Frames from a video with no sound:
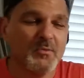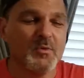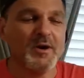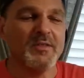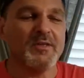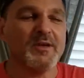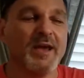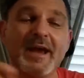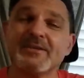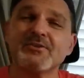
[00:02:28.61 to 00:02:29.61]
Well, the
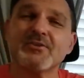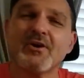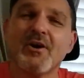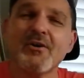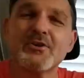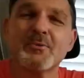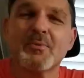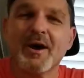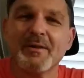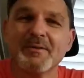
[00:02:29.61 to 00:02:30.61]
answer to all your
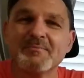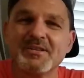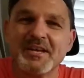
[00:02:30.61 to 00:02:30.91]
problems